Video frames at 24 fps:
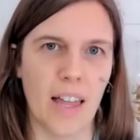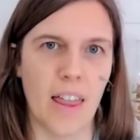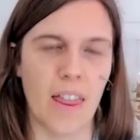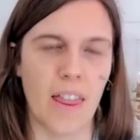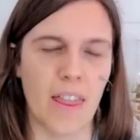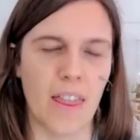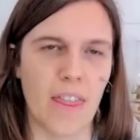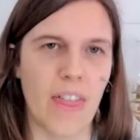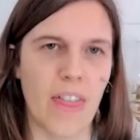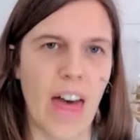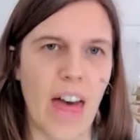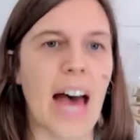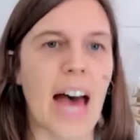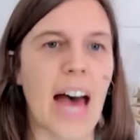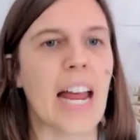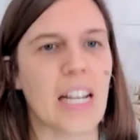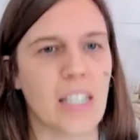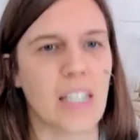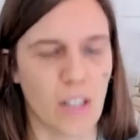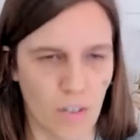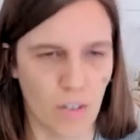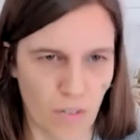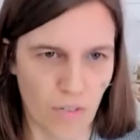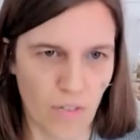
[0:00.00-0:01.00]
that
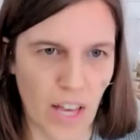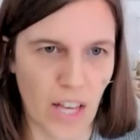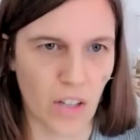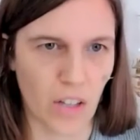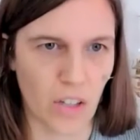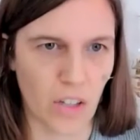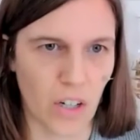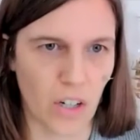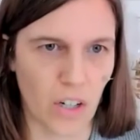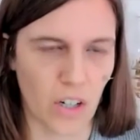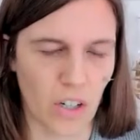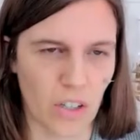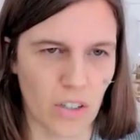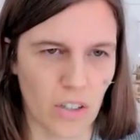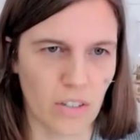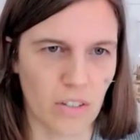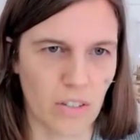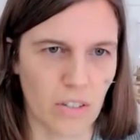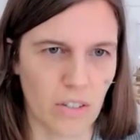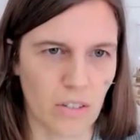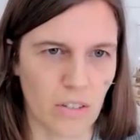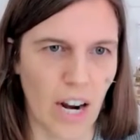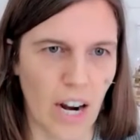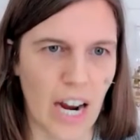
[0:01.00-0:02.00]
as a failure,
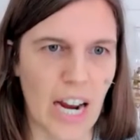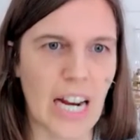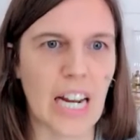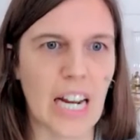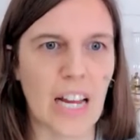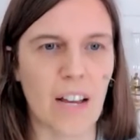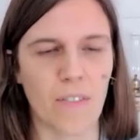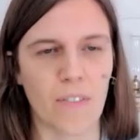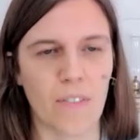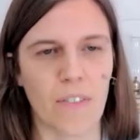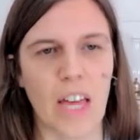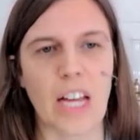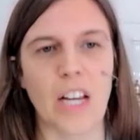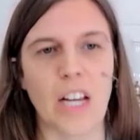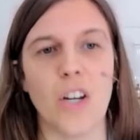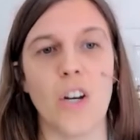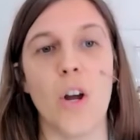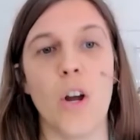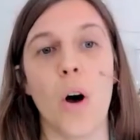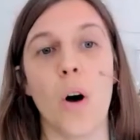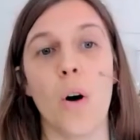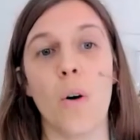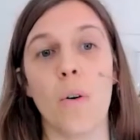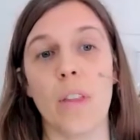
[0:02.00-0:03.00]
right? If they
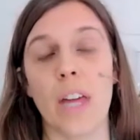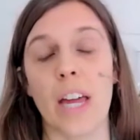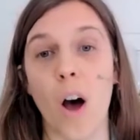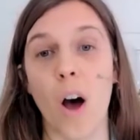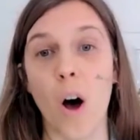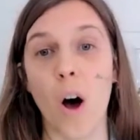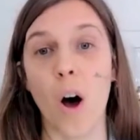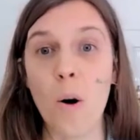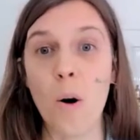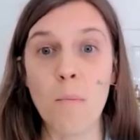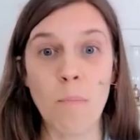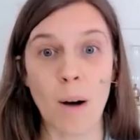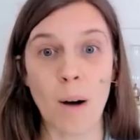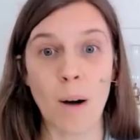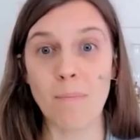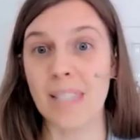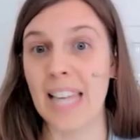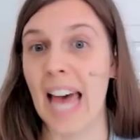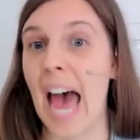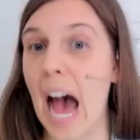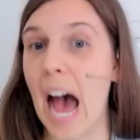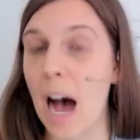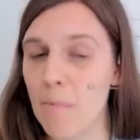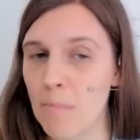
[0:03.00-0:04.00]
know that, oh, mom's
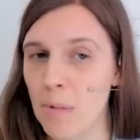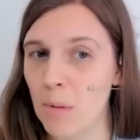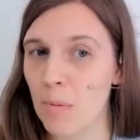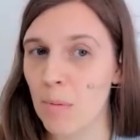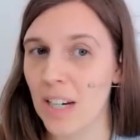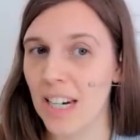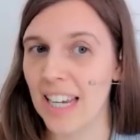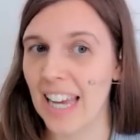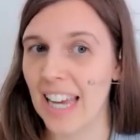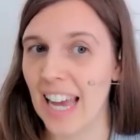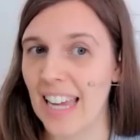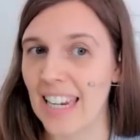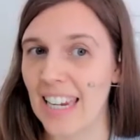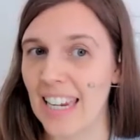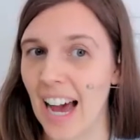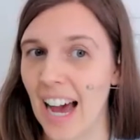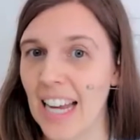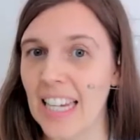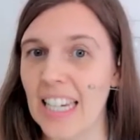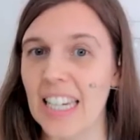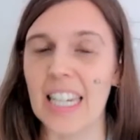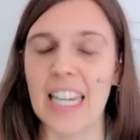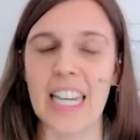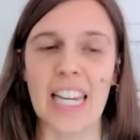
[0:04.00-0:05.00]
happy when I get
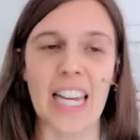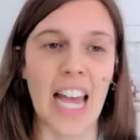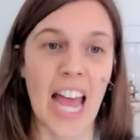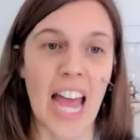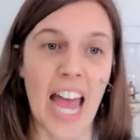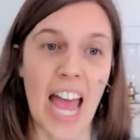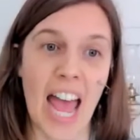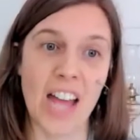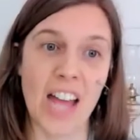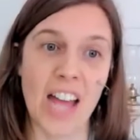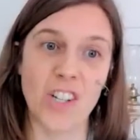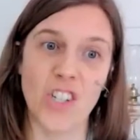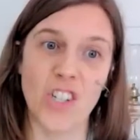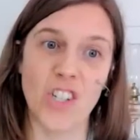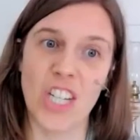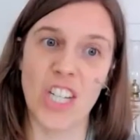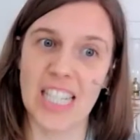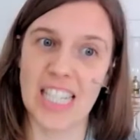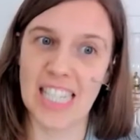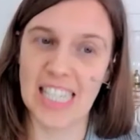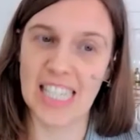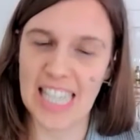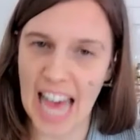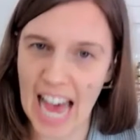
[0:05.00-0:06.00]
90 and
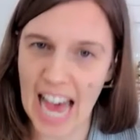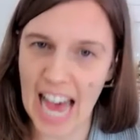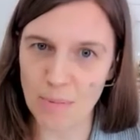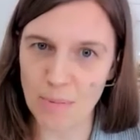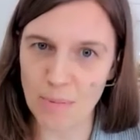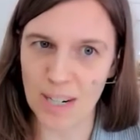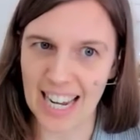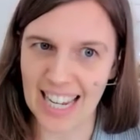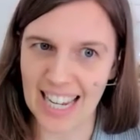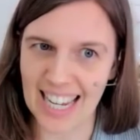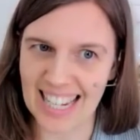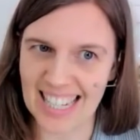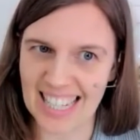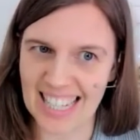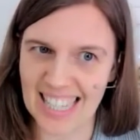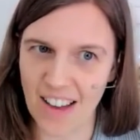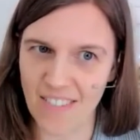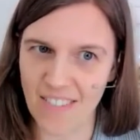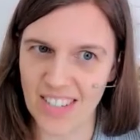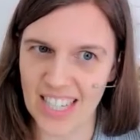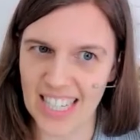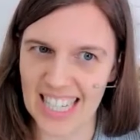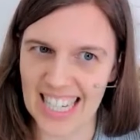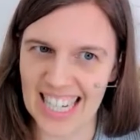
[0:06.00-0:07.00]
she's sad when I get
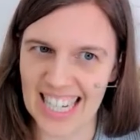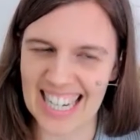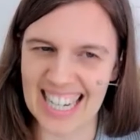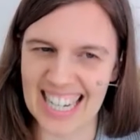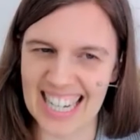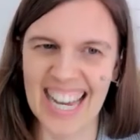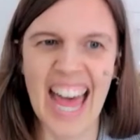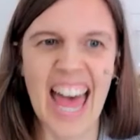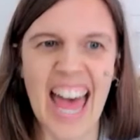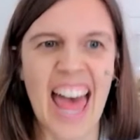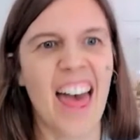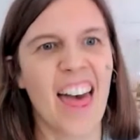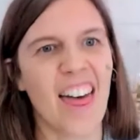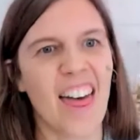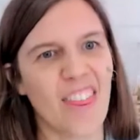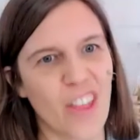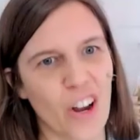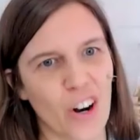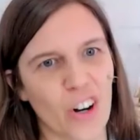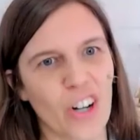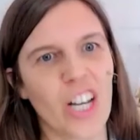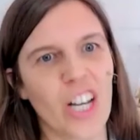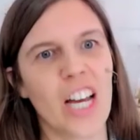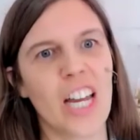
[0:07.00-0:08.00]
70,
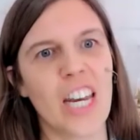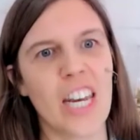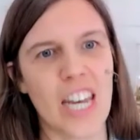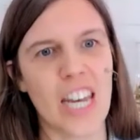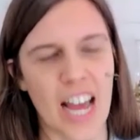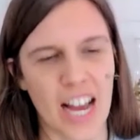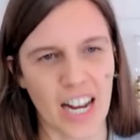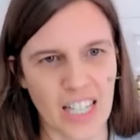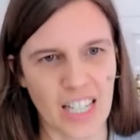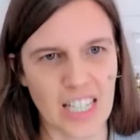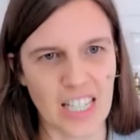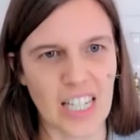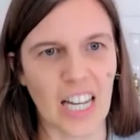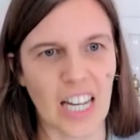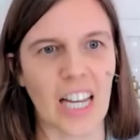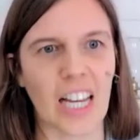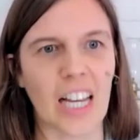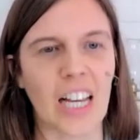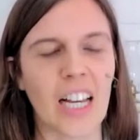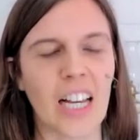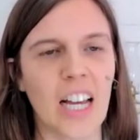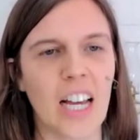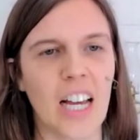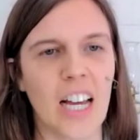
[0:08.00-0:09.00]
they're
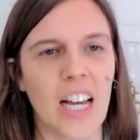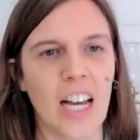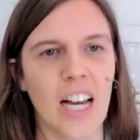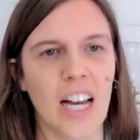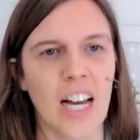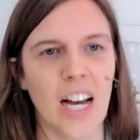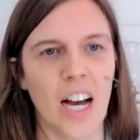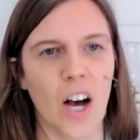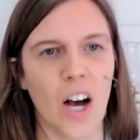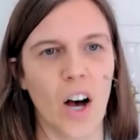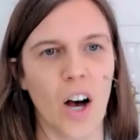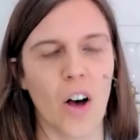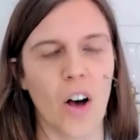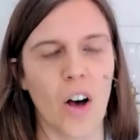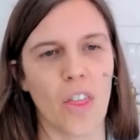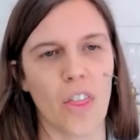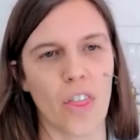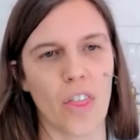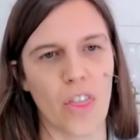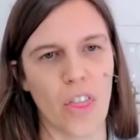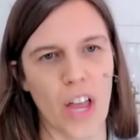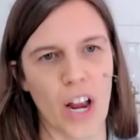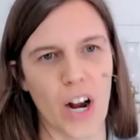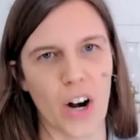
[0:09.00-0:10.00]
connecting
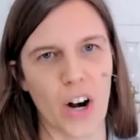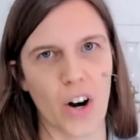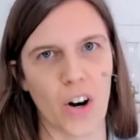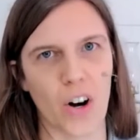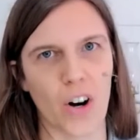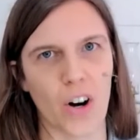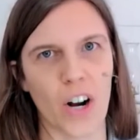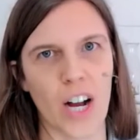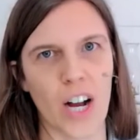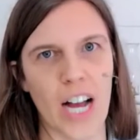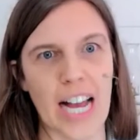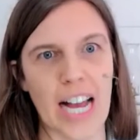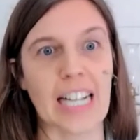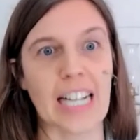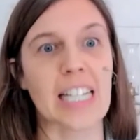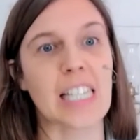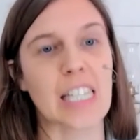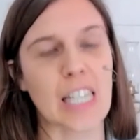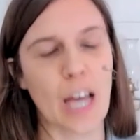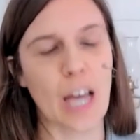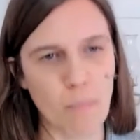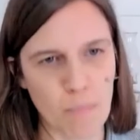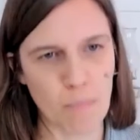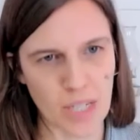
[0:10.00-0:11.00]
their
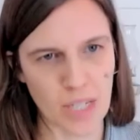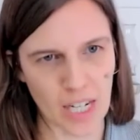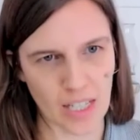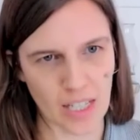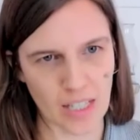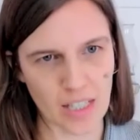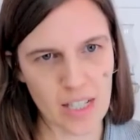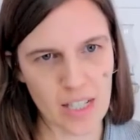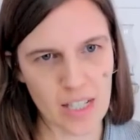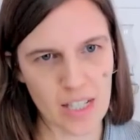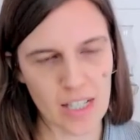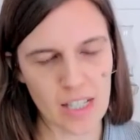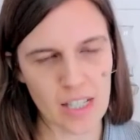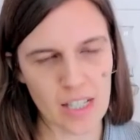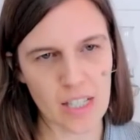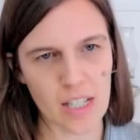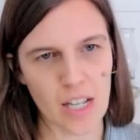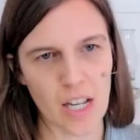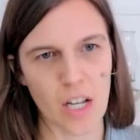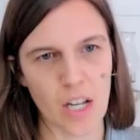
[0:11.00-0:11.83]
acceptance